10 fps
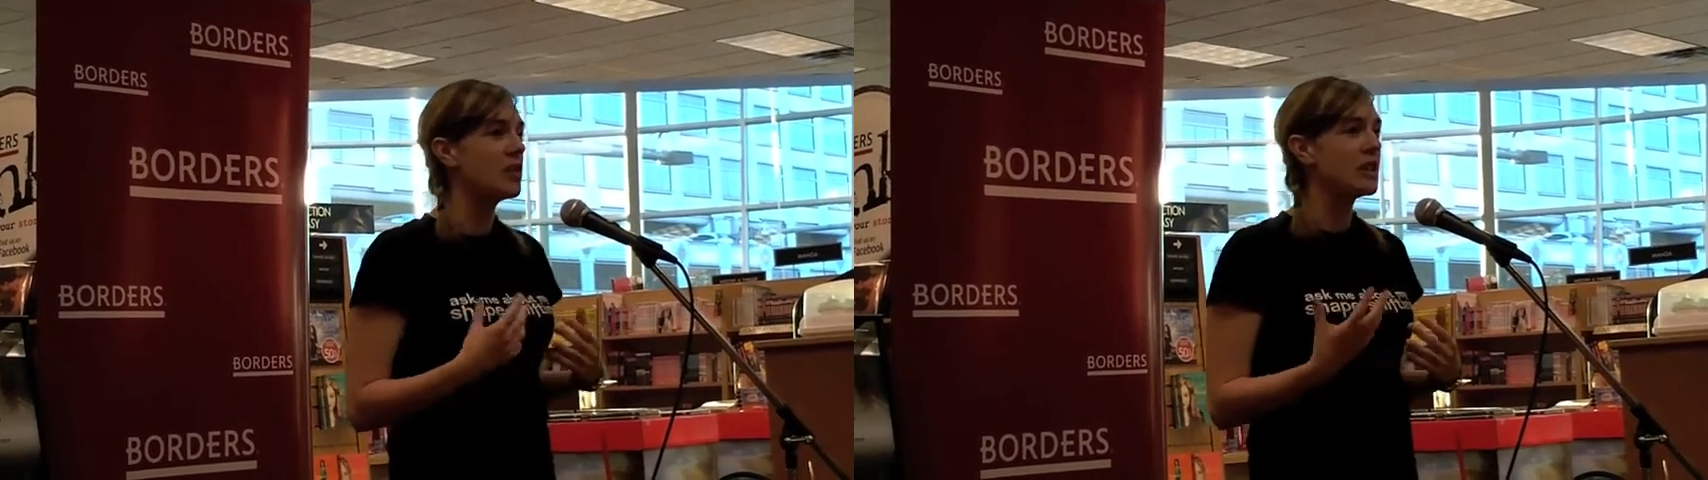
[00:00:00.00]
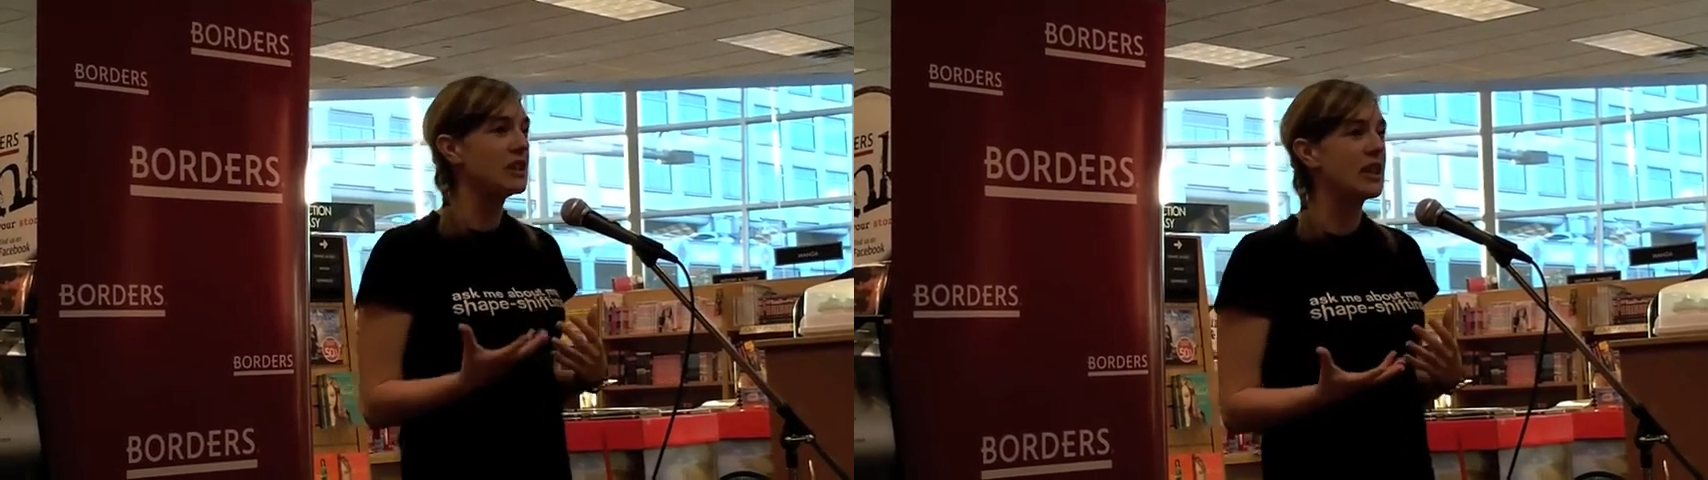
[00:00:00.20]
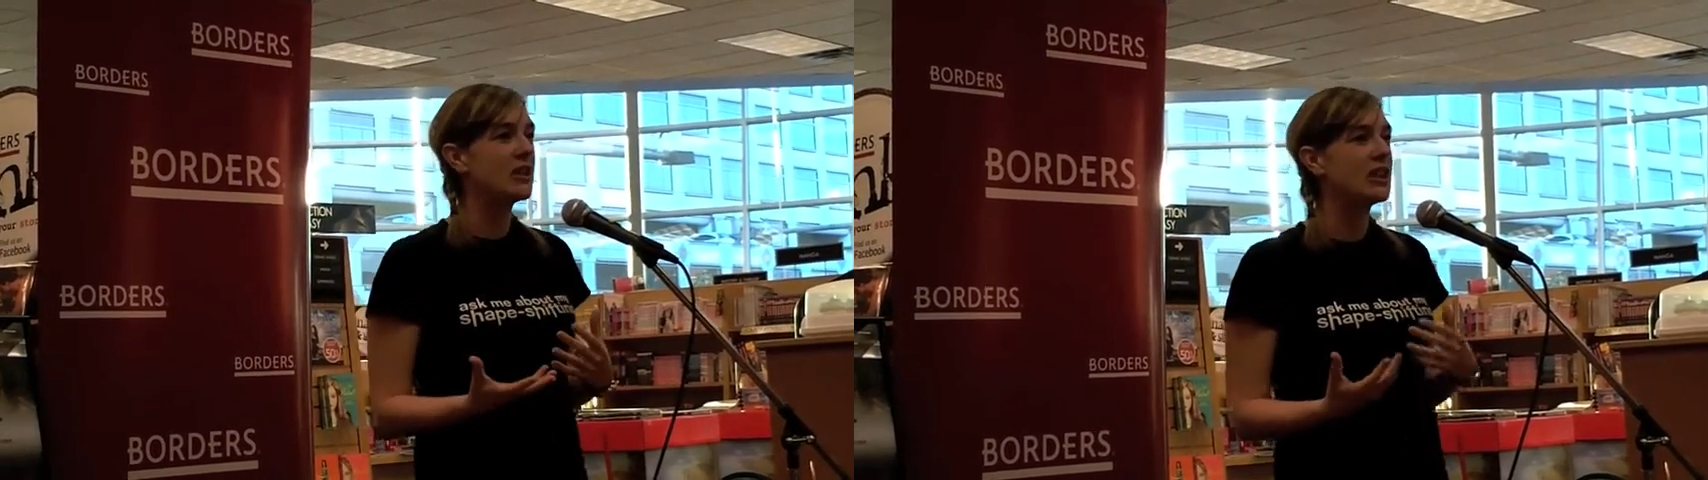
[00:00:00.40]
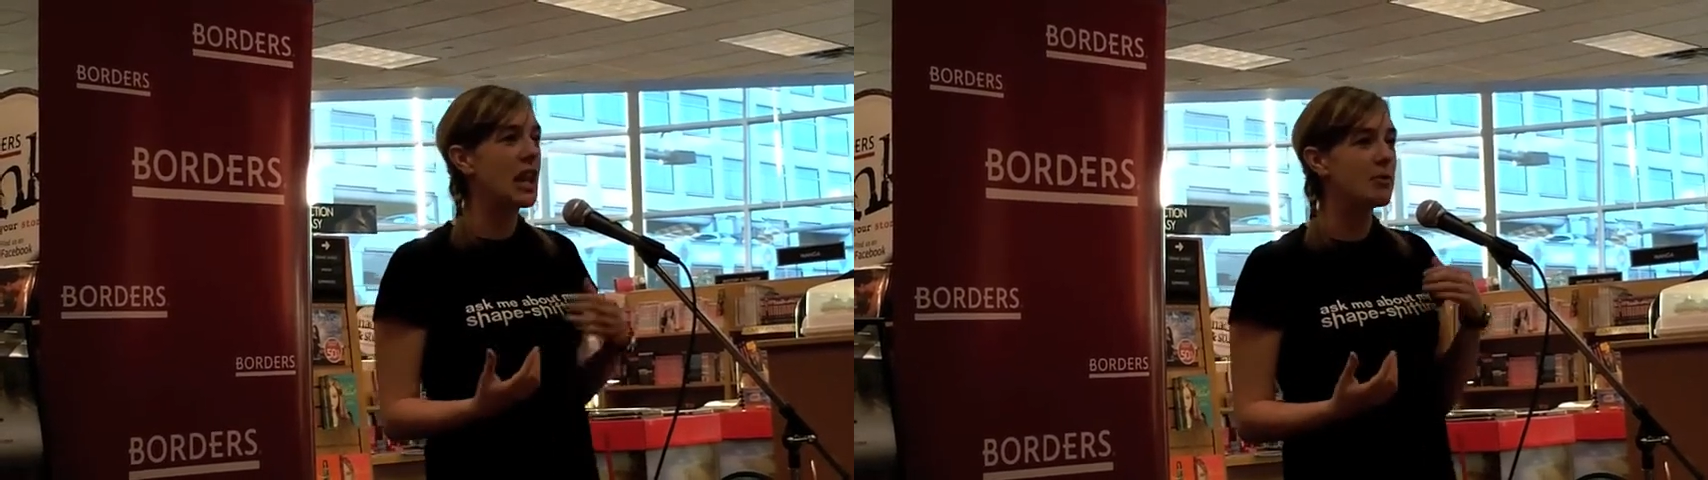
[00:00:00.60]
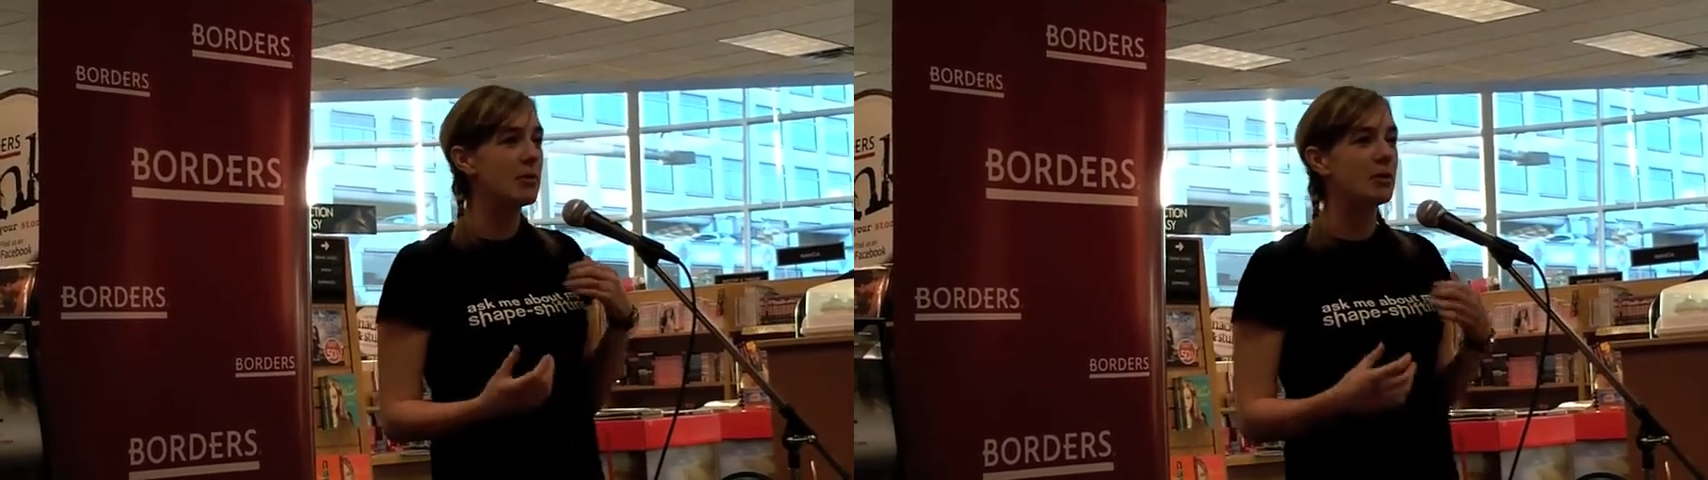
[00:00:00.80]
over the dinner
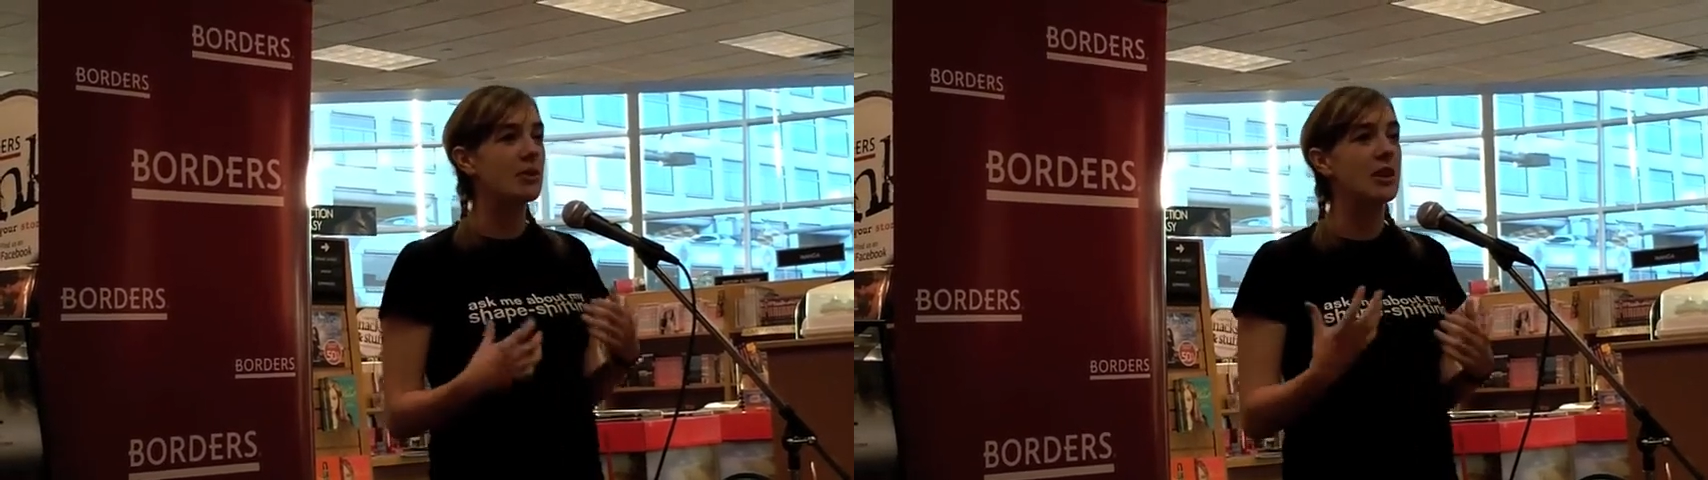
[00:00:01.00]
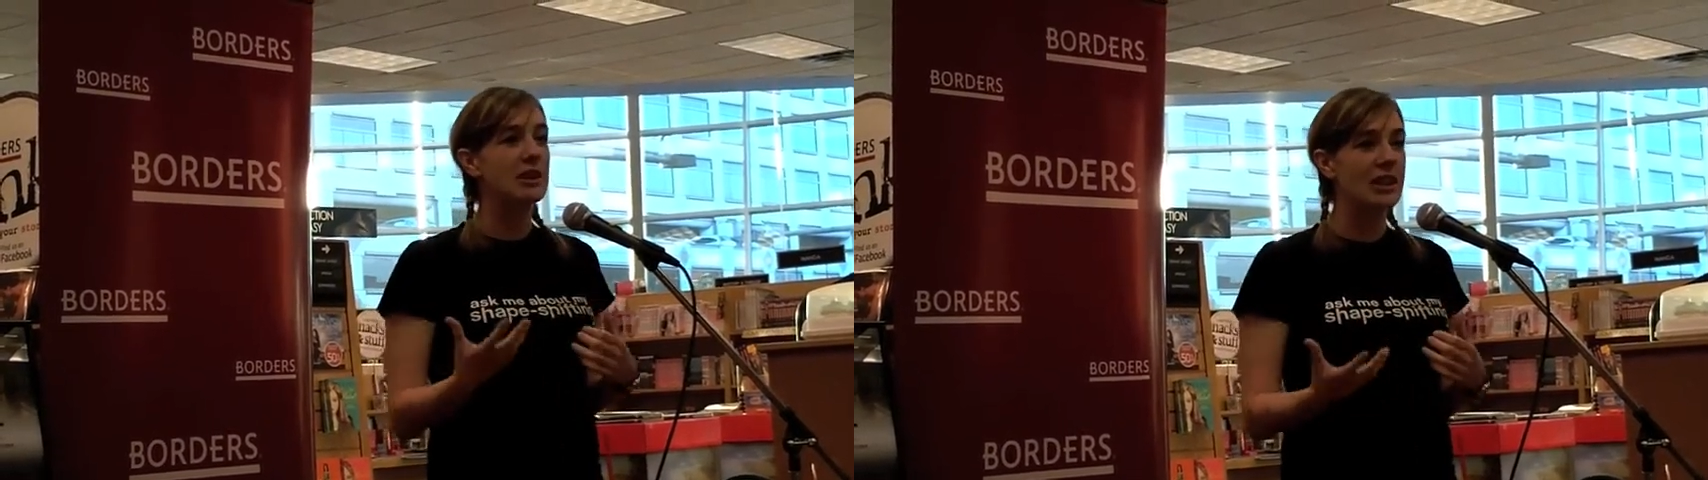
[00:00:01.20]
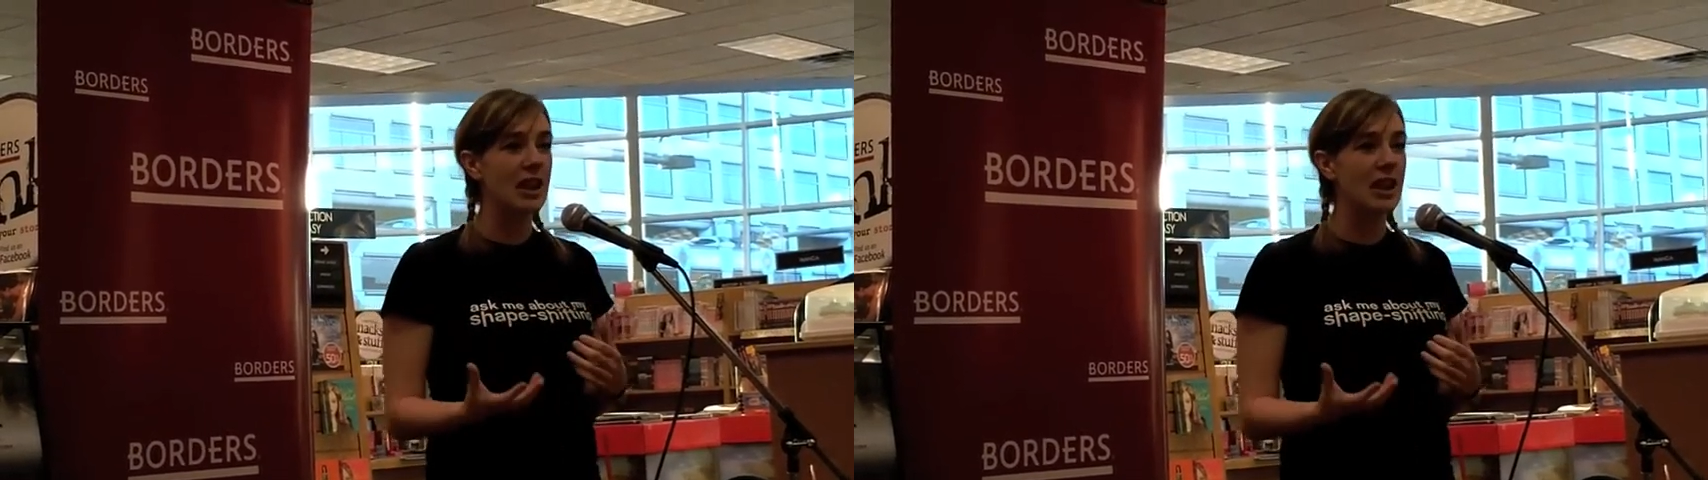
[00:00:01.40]
table or on the